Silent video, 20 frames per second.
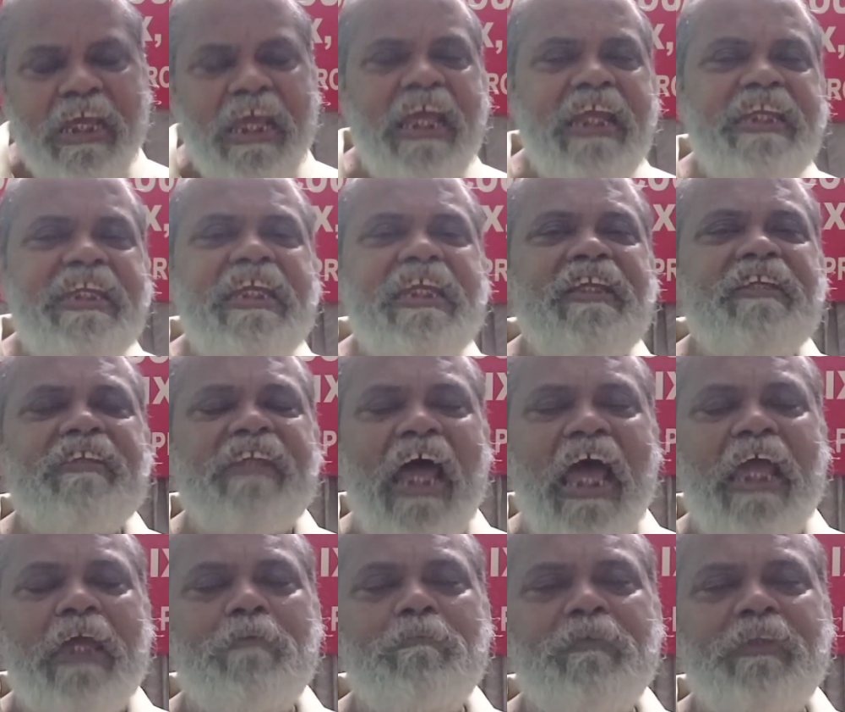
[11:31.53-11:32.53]
any
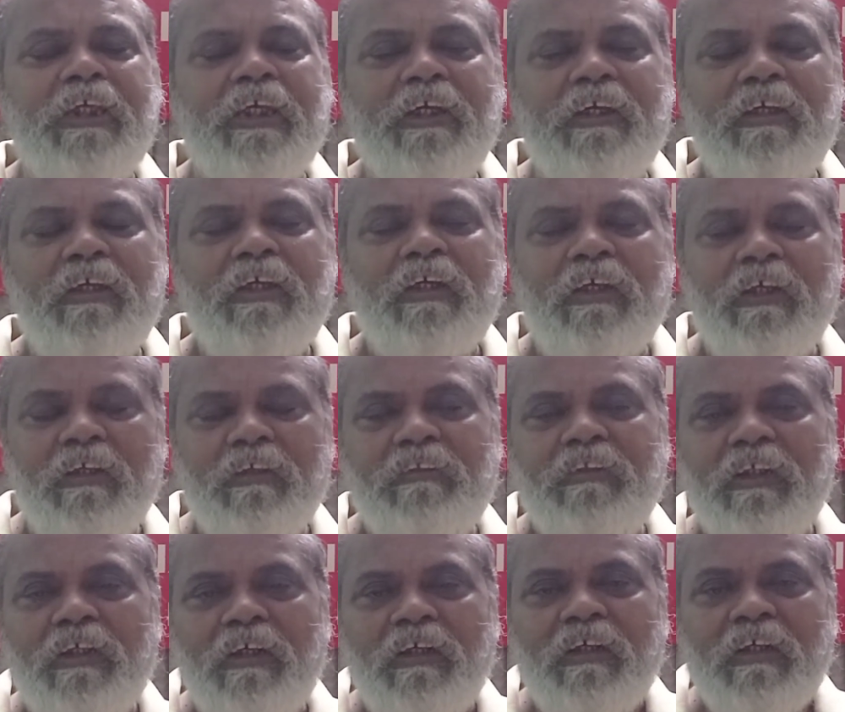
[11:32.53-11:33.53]
time
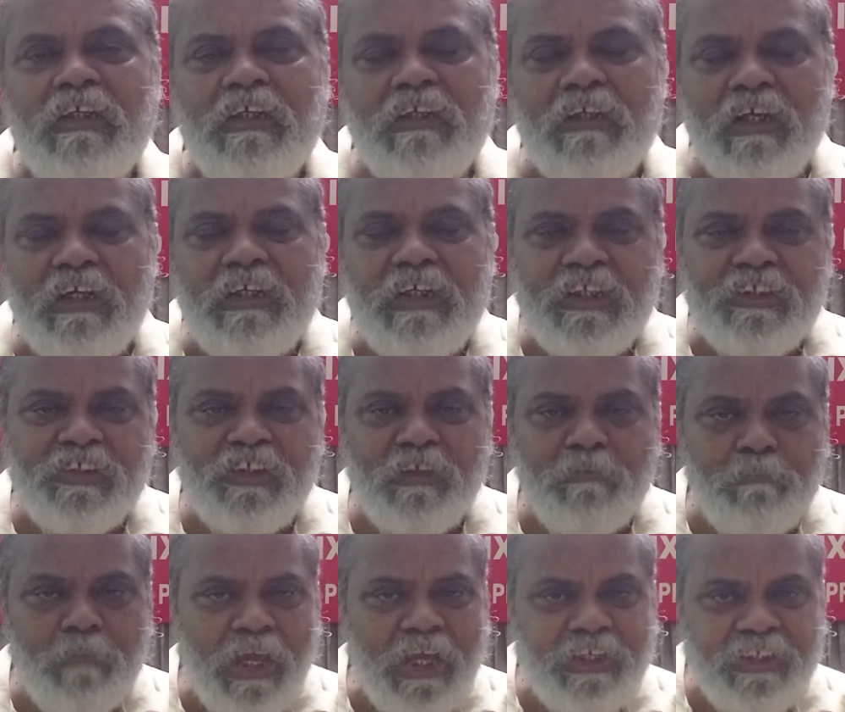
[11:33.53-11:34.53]
the
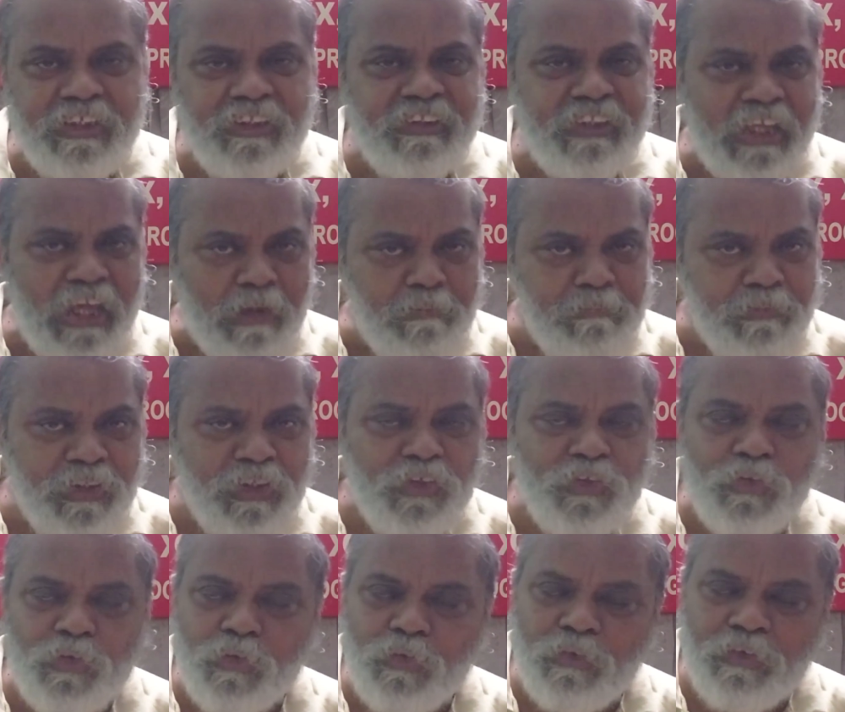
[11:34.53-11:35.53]
conduction band is empty,
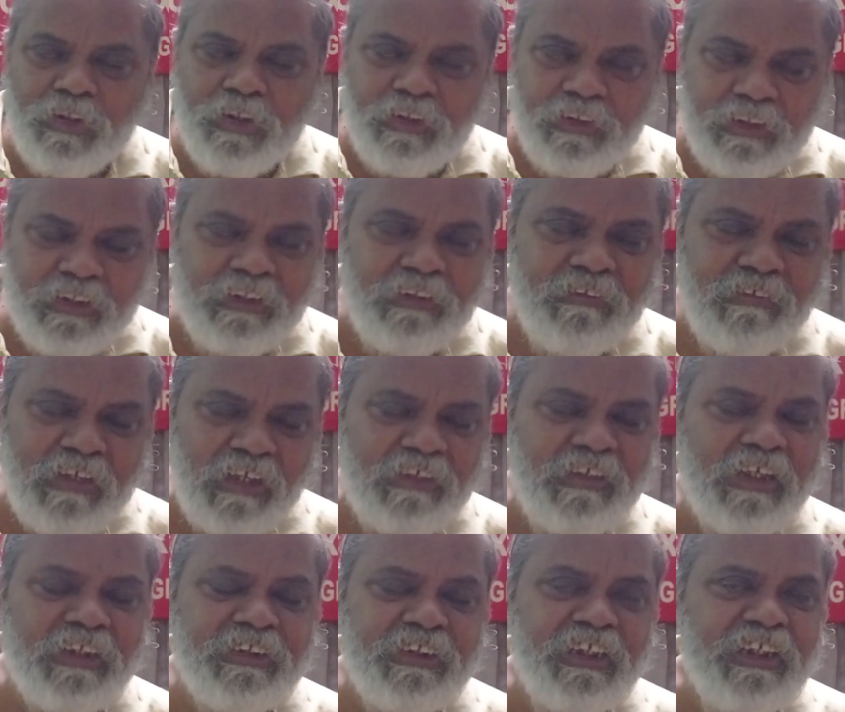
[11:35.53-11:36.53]
so the
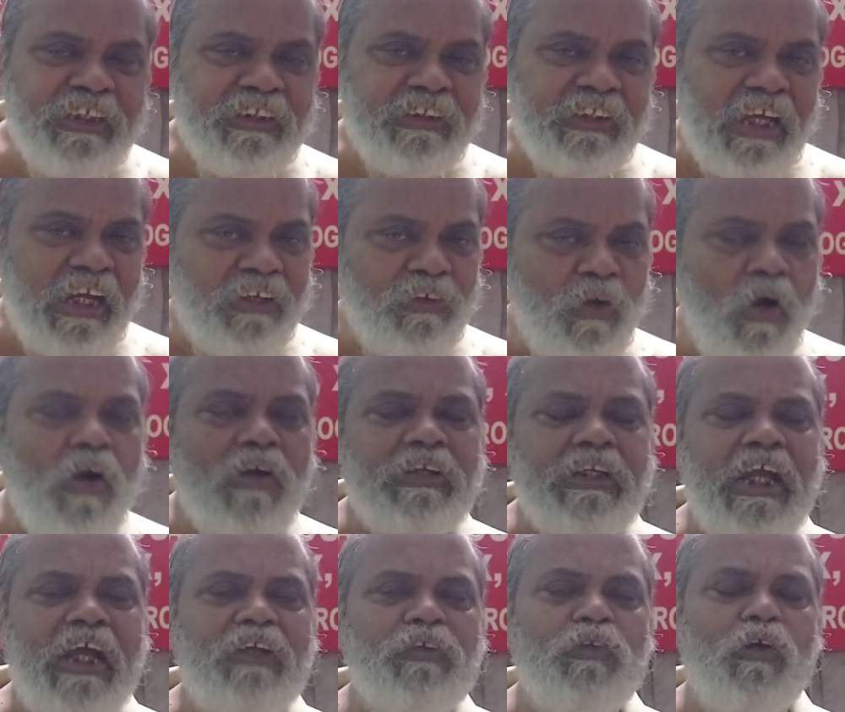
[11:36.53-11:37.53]
conduction is
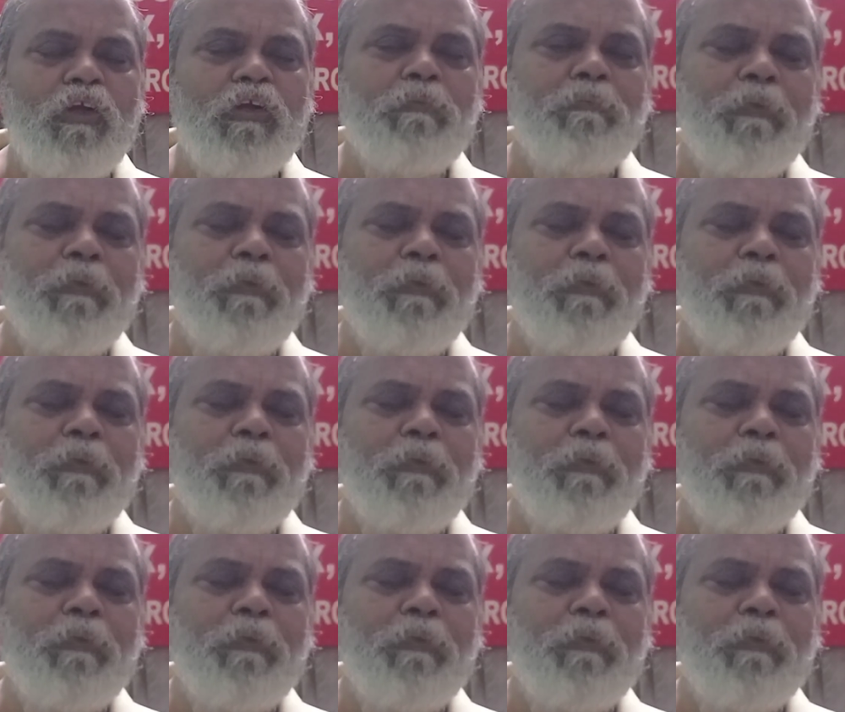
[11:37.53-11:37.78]
not at all